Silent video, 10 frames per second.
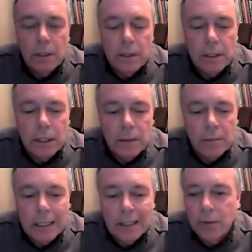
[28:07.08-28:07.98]

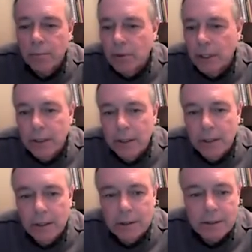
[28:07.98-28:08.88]
another
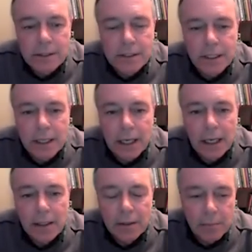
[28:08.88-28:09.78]
breeder, this is
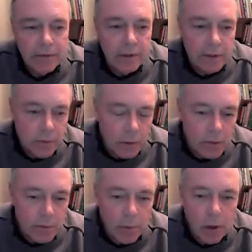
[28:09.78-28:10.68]
cicada. The previous one
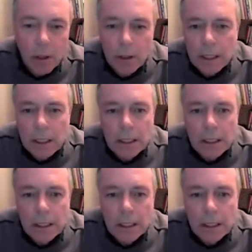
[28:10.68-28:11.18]
was ball.